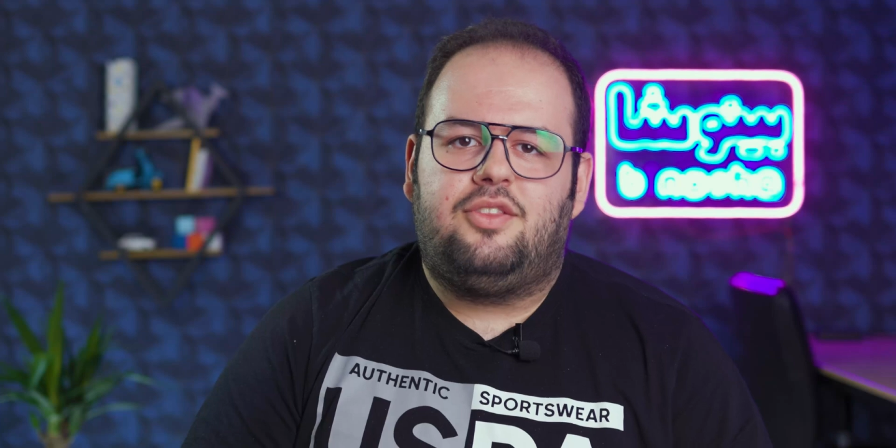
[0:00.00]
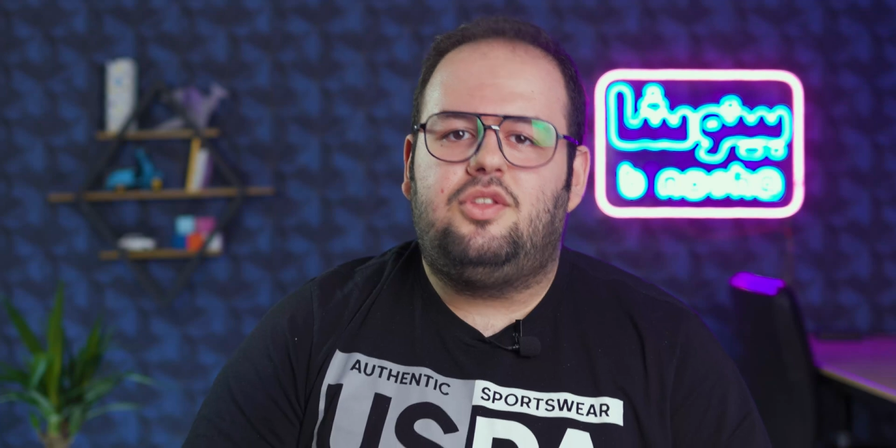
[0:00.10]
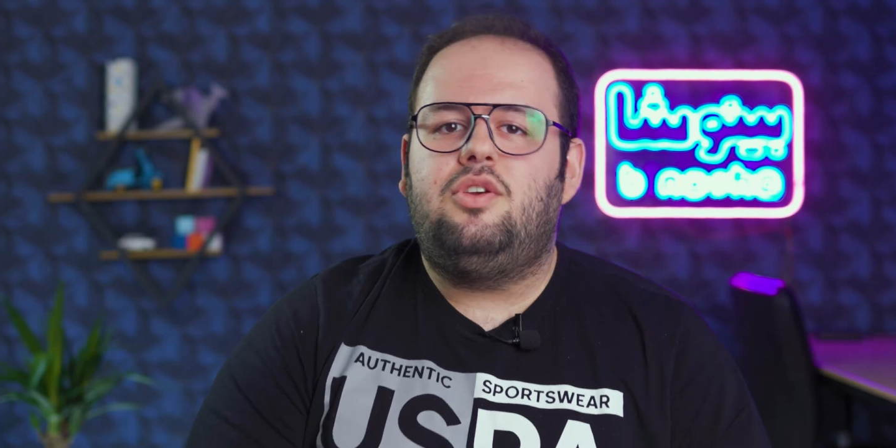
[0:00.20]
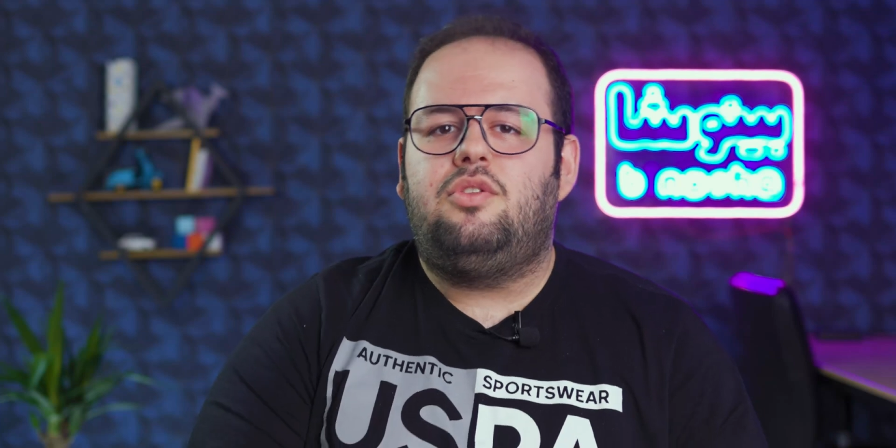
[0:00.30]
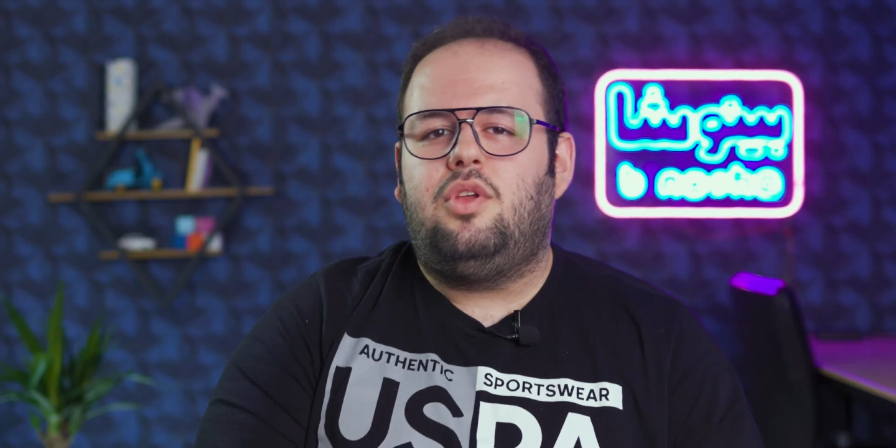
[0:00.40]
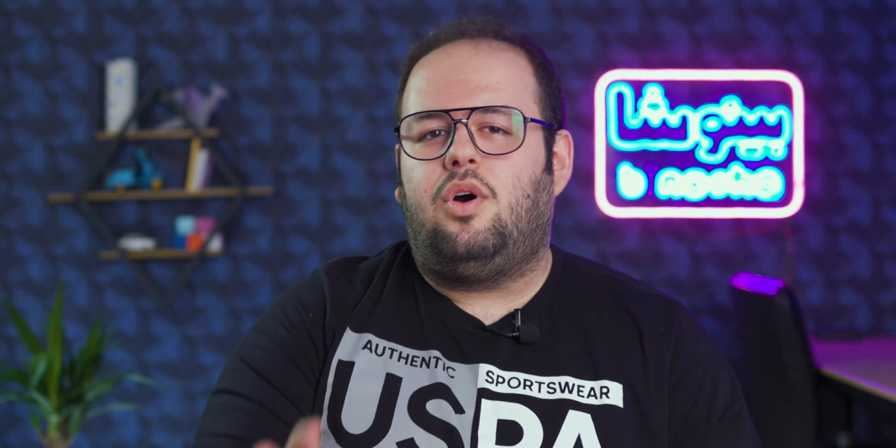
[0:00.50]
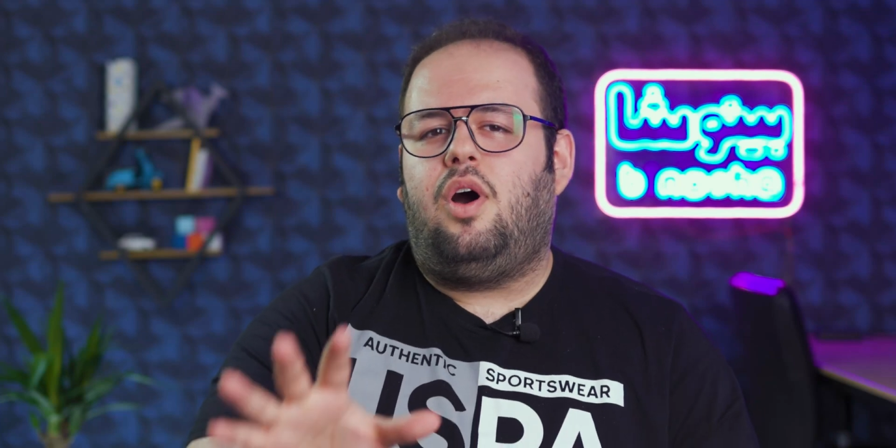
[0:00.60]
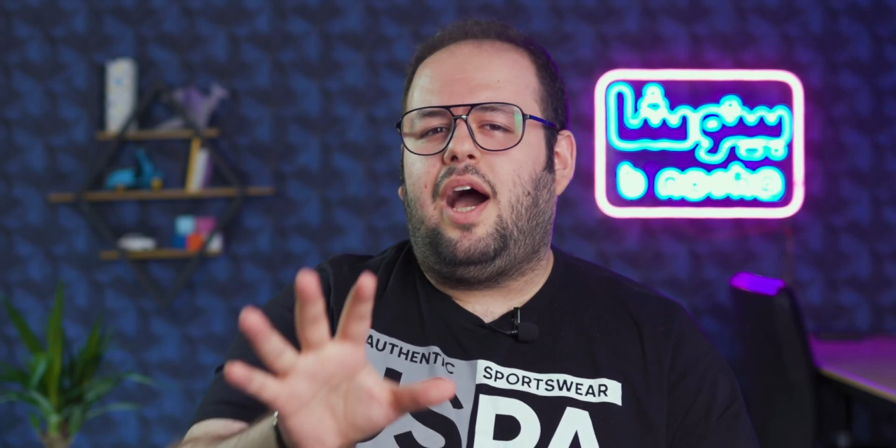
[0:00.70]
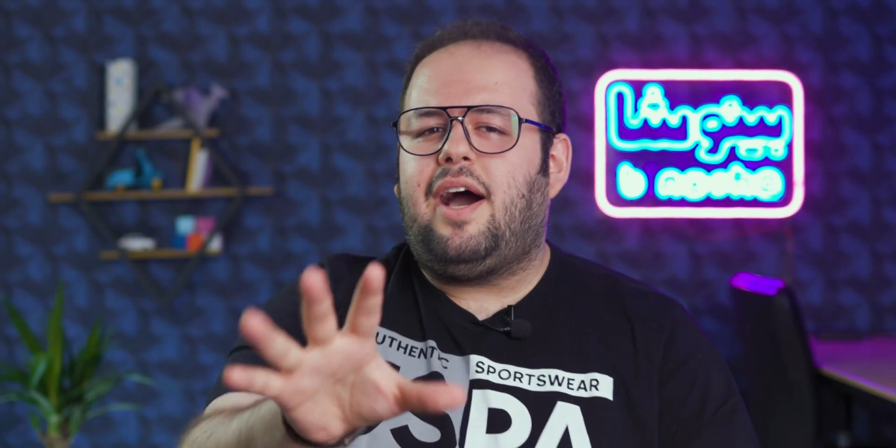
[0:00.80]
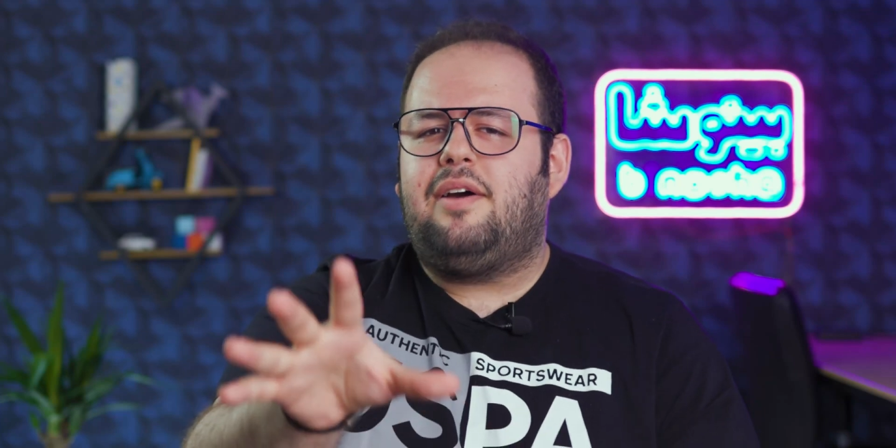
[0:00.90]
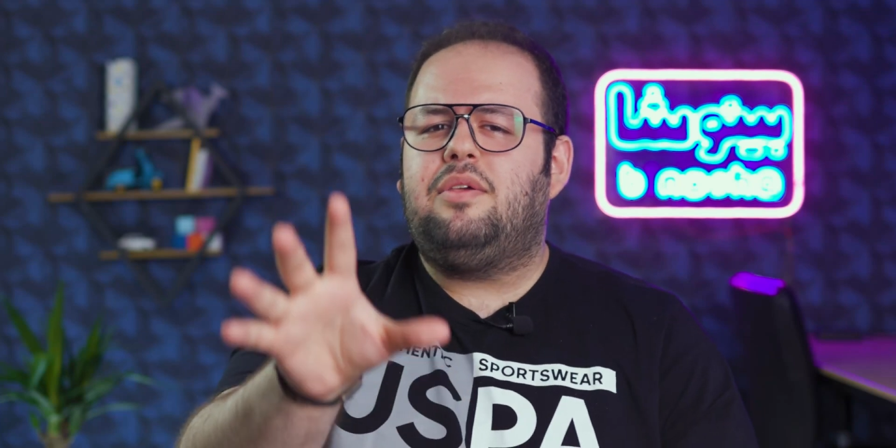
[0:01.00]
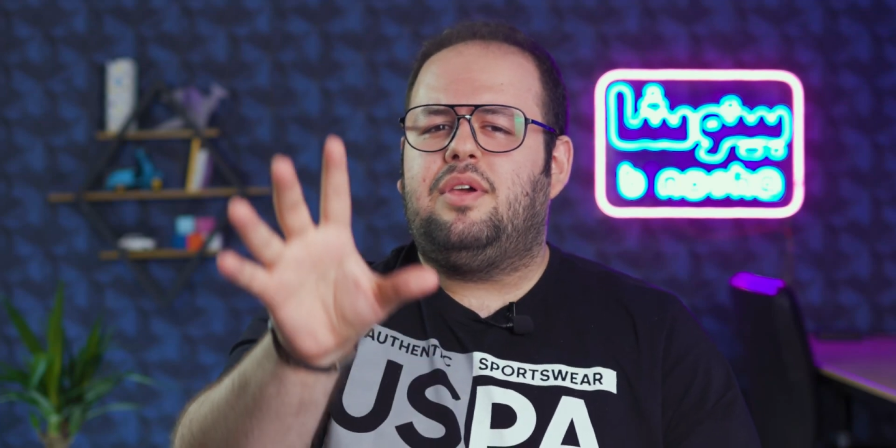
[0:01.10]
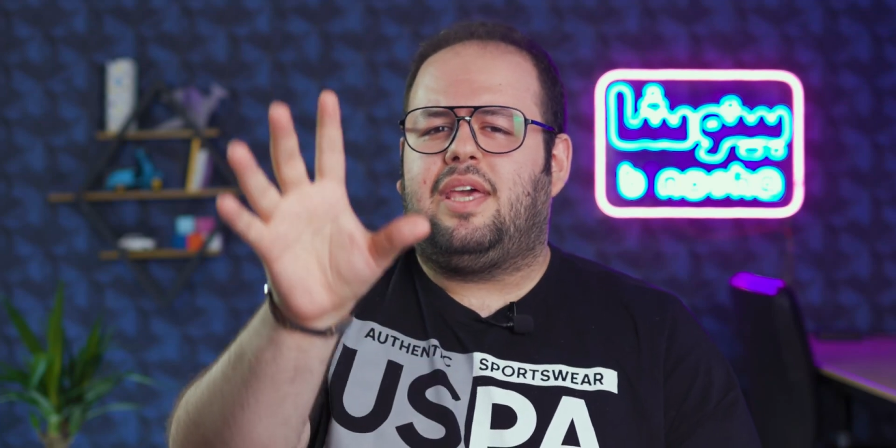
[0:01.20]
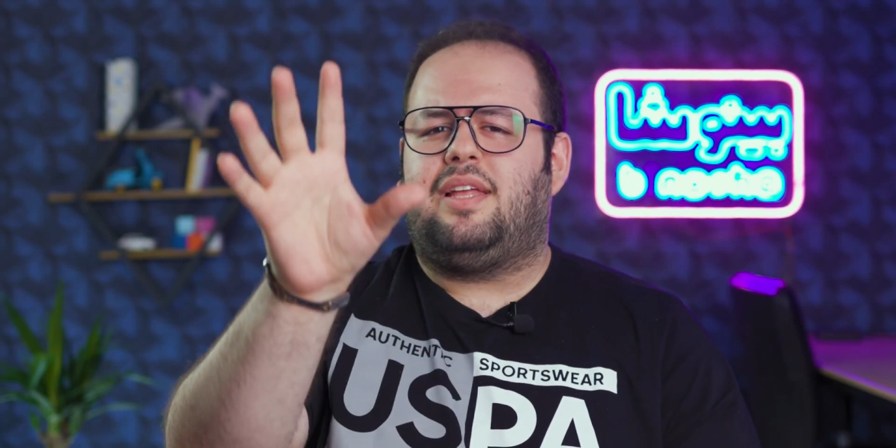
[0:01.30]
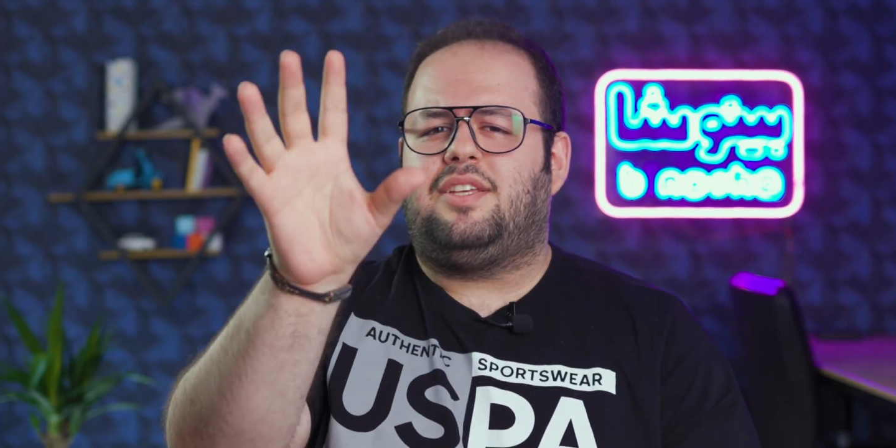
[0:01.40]
Do you know how
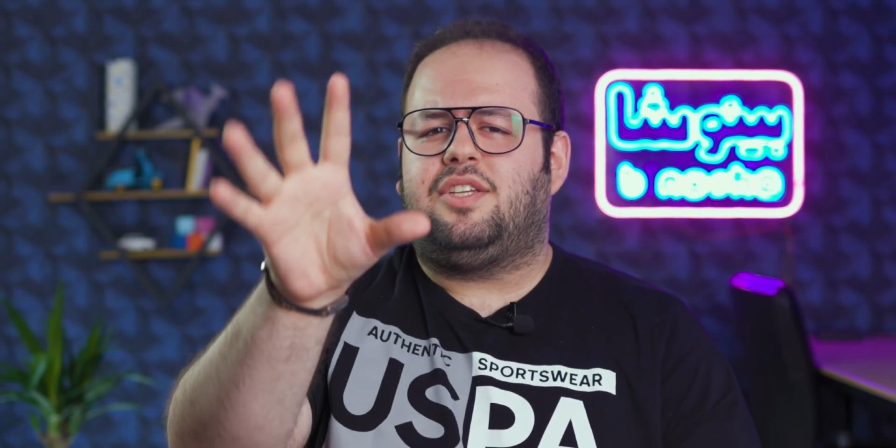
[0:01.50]
you can